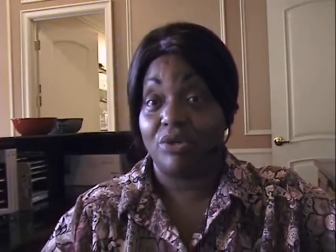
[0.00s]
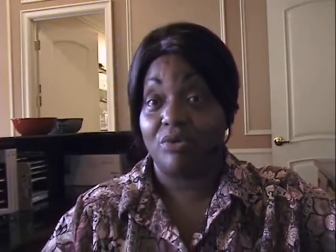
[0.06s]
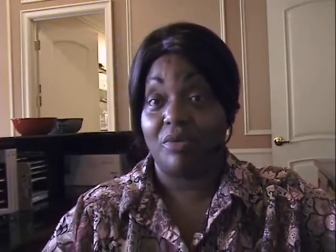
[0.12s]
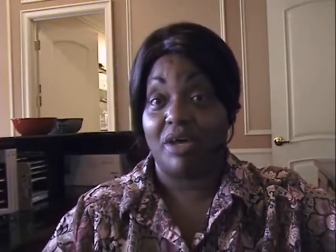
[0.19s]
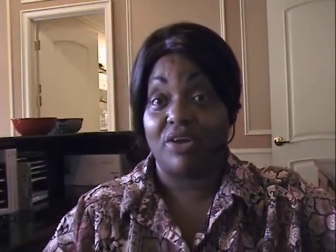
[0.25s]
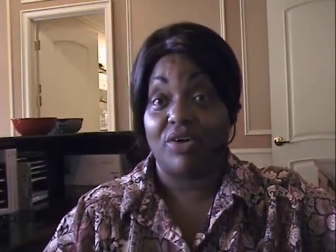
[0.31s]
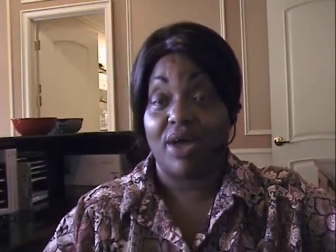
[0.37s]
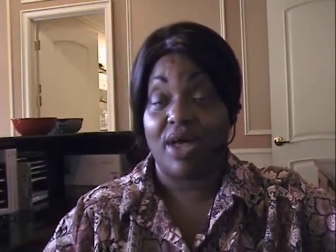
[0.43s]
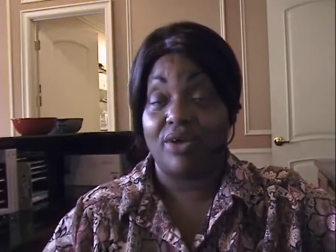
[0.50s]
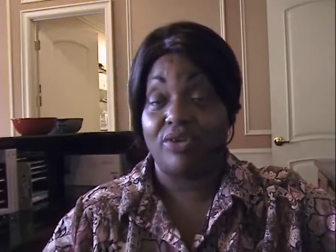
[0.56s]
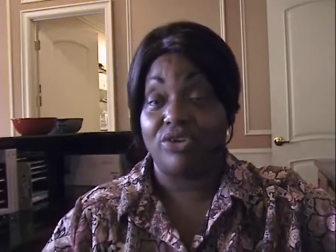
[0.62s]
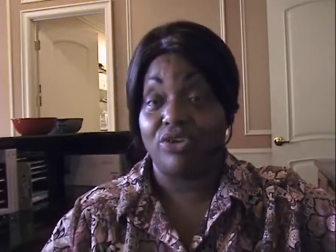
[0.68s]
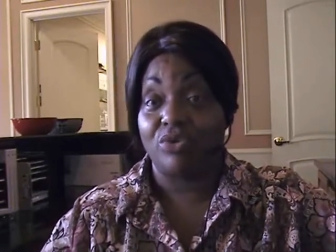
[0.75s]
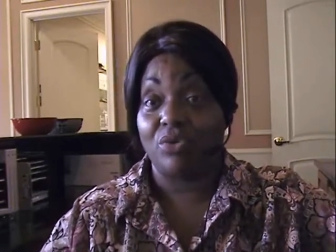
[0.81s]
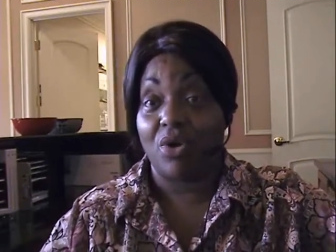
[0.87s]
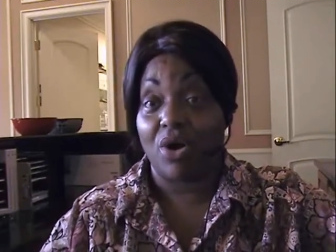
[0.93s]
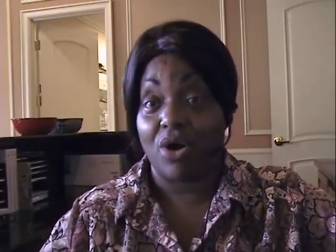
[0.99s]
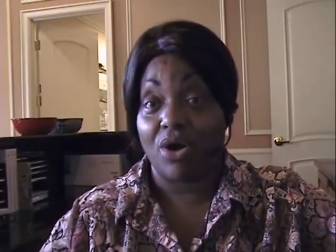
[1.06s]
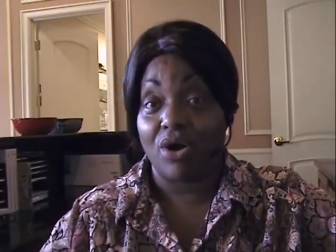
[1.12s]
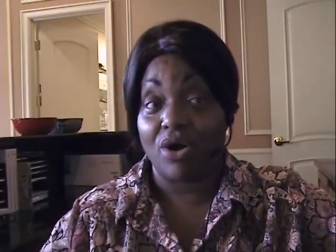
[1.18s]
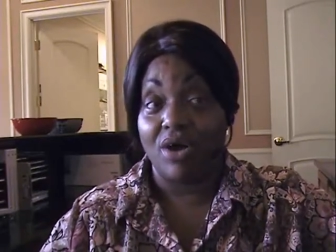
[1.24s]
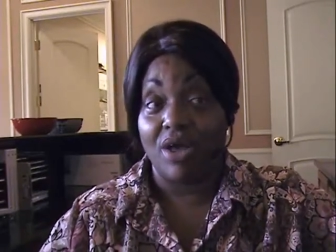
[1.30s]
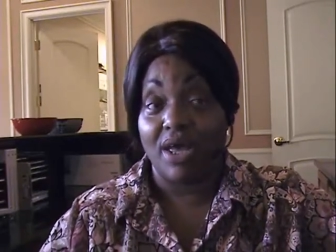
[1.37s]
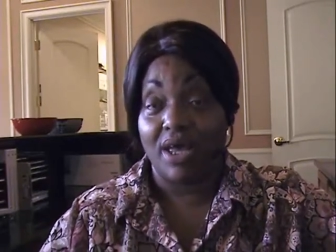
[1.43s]
No matter how you are
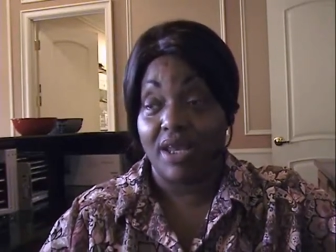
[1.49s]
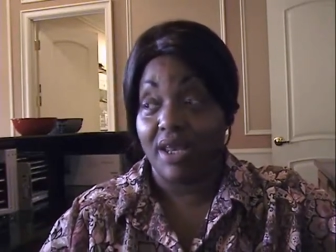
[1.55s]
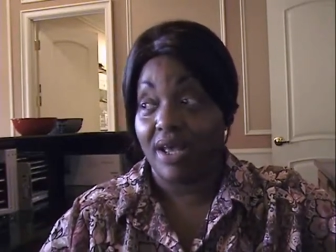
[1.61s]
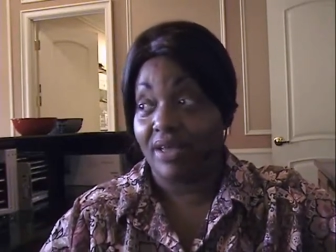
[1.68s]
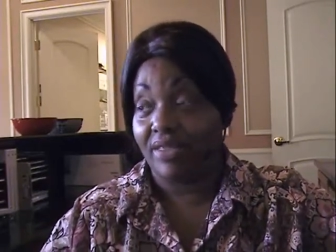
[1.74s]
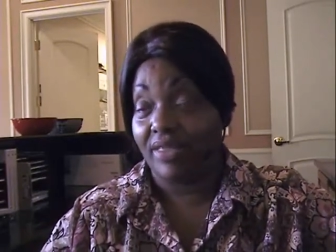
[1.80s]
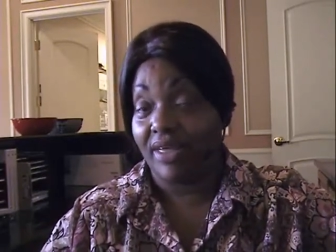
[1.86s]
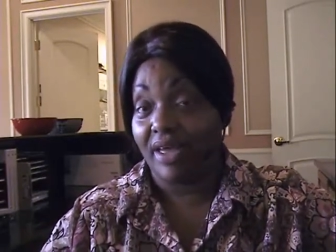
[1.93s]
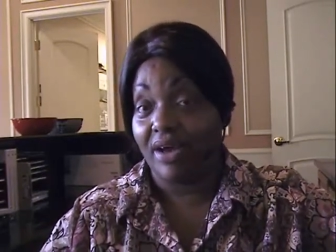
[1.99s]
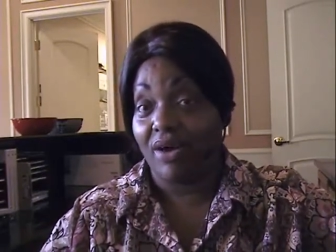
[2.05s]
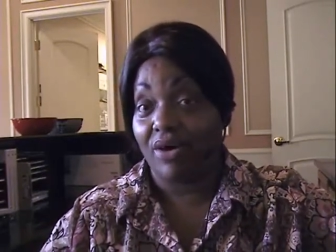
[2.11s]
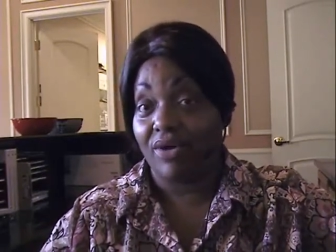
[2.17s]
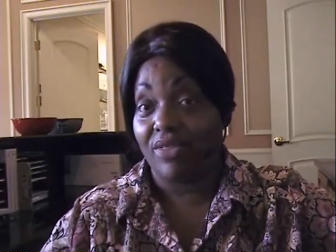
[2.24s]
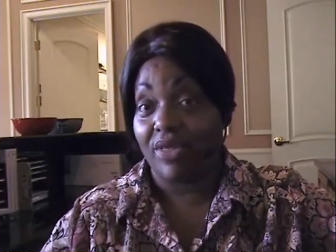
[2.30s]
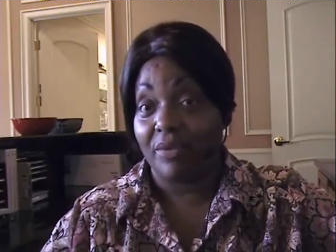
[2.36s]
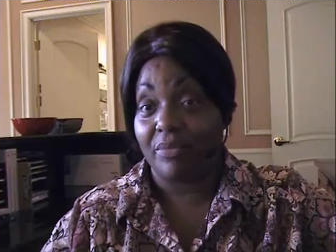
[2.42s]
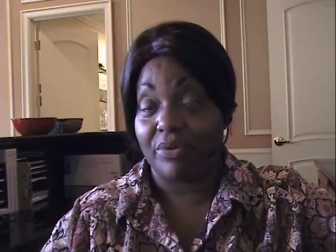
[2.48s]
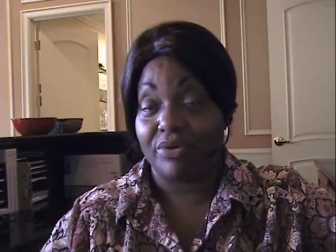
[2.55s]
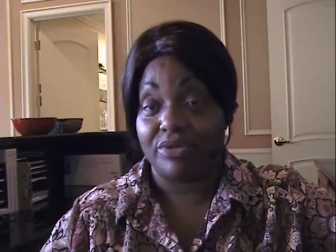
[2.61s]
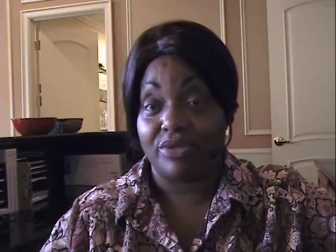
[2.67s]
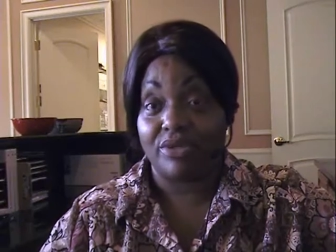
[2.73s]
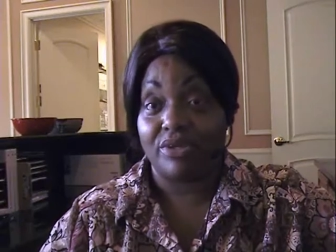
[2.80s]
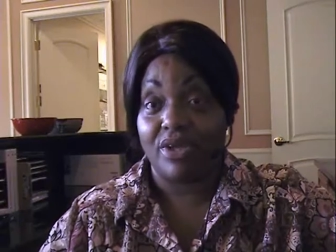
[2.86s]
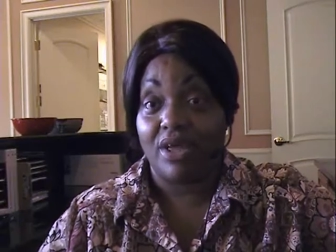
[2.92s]
and how they are, that
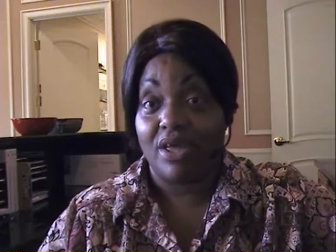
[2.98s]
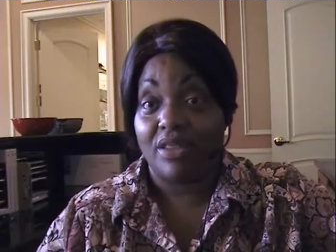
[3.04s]
person